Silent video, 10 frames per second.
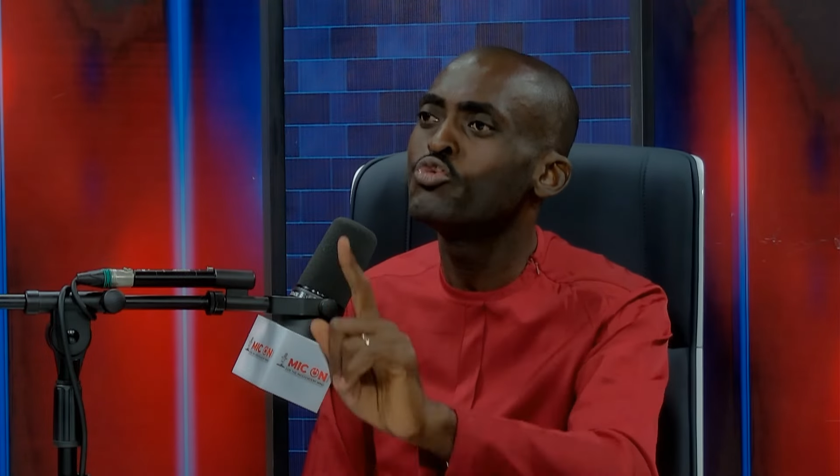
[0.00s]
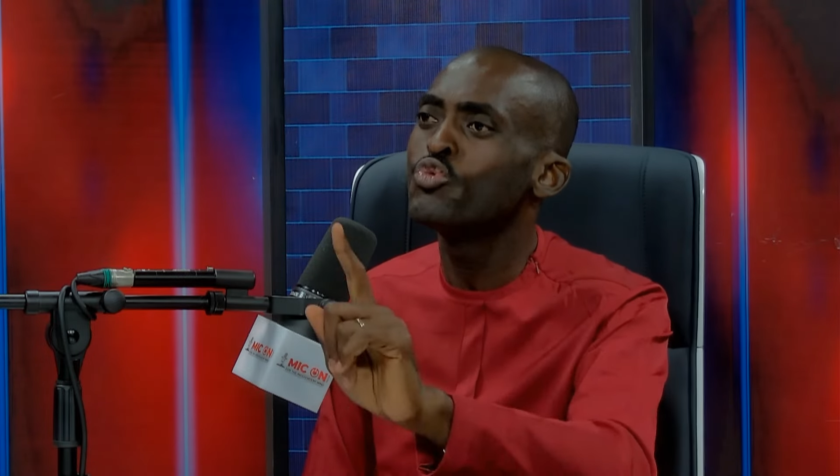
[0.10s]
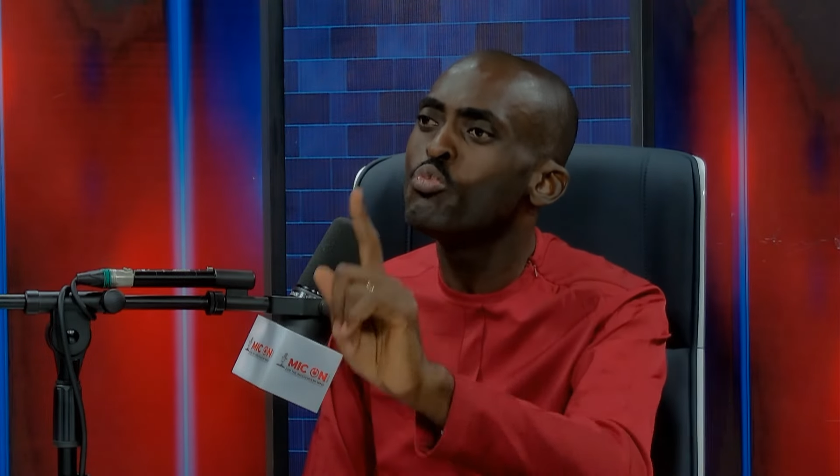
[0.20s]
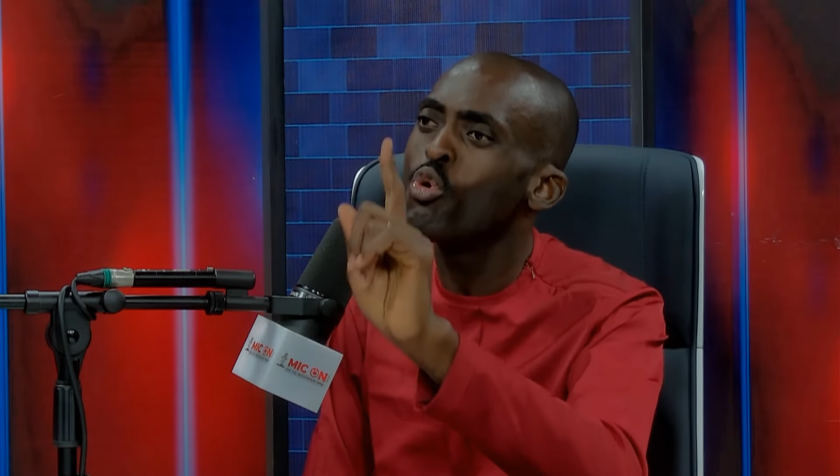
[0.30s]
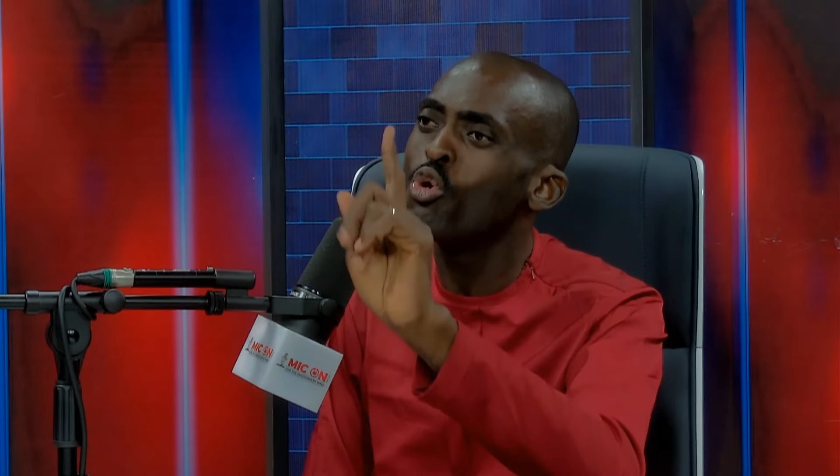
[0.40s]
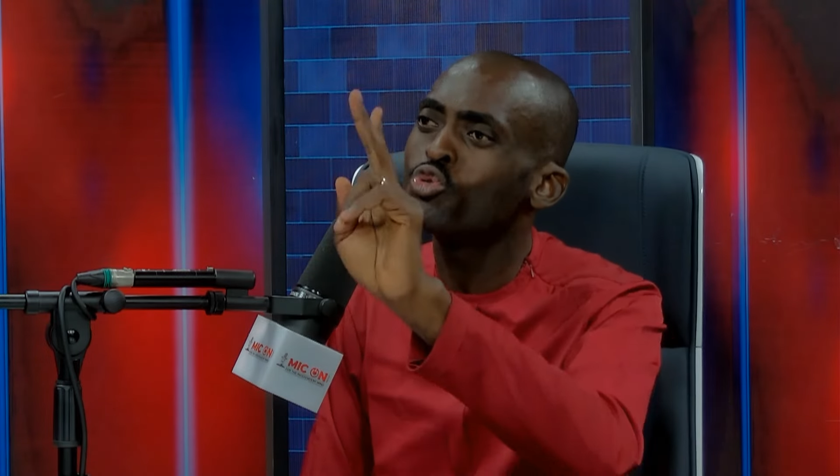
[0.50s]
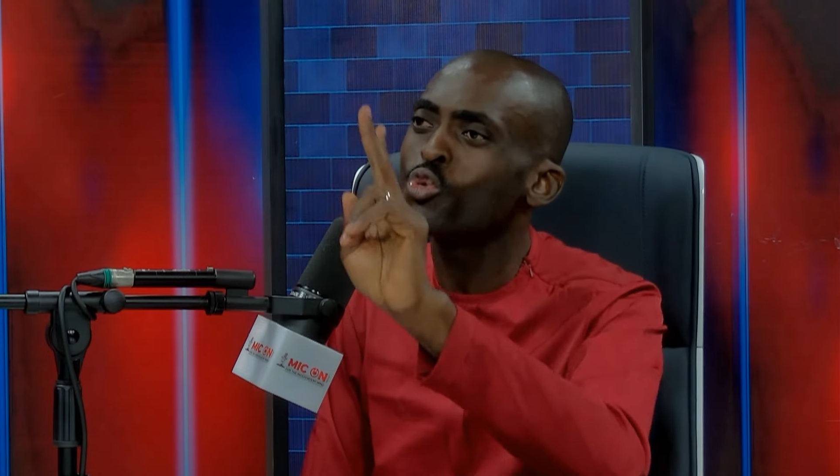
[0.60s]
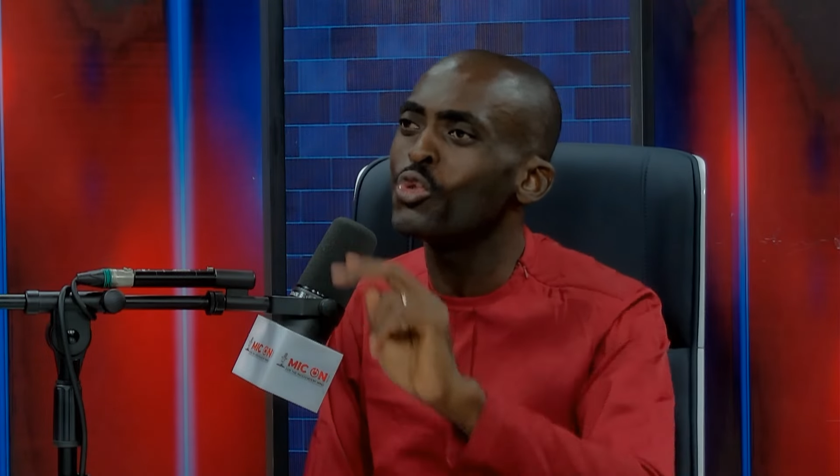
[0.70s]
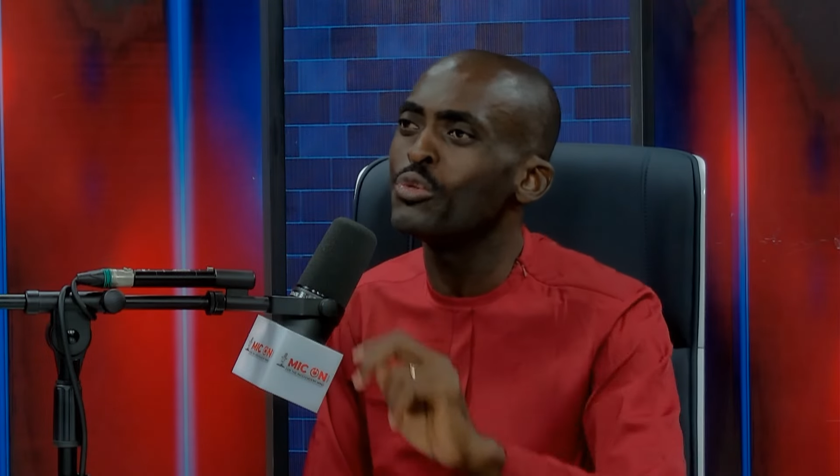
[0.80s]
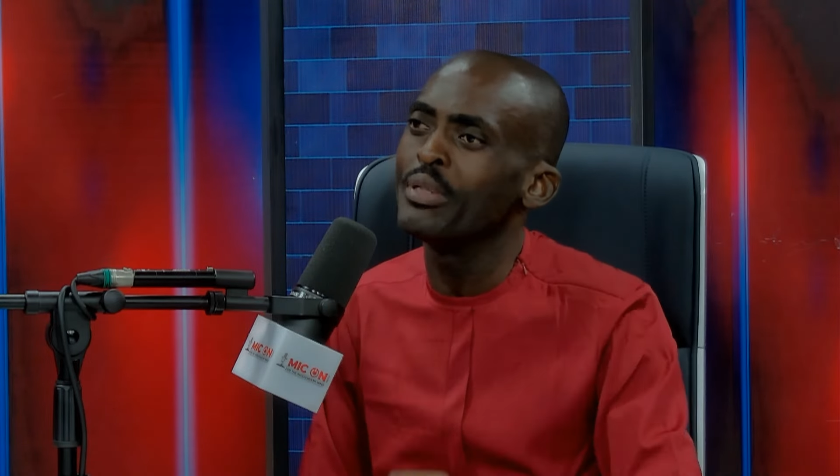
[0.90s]

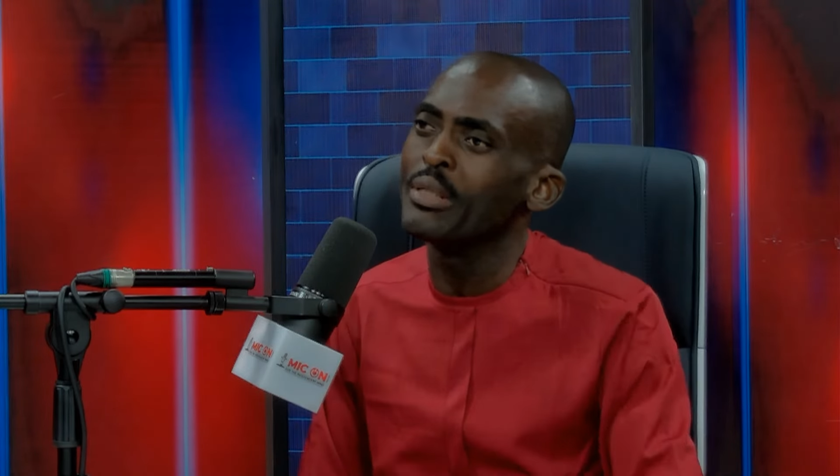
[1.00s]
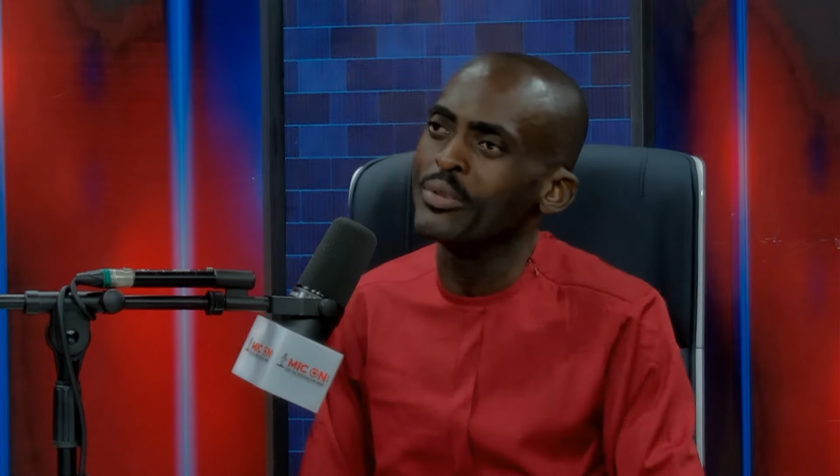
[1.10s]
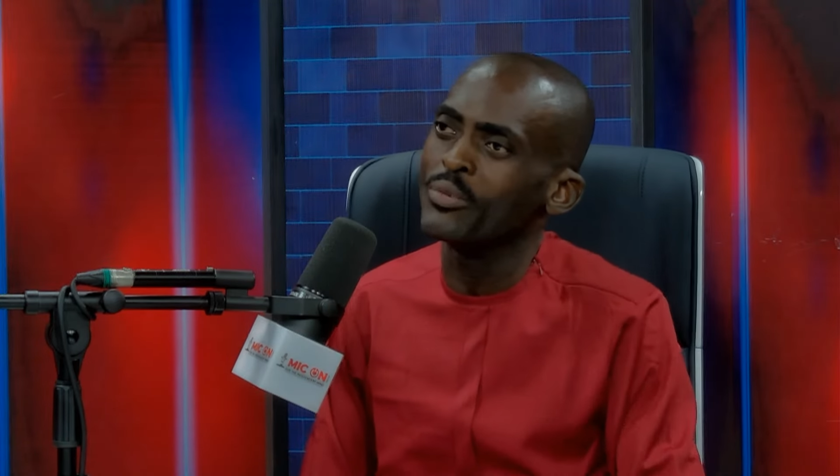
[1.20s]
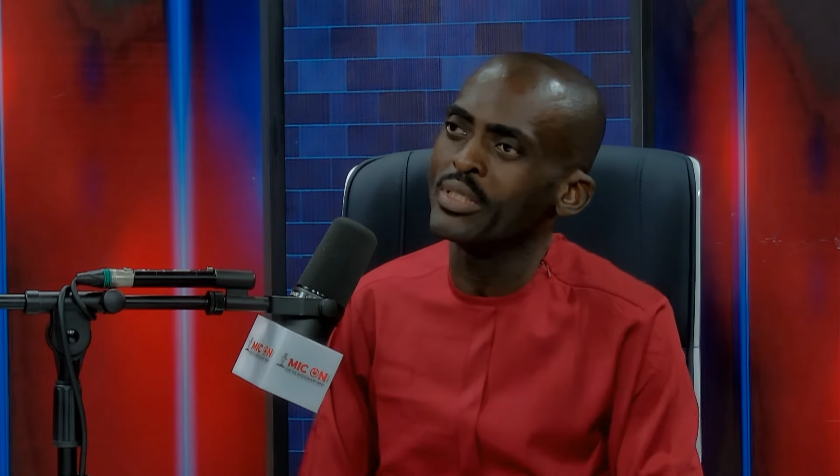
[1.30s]
2-month-old baby with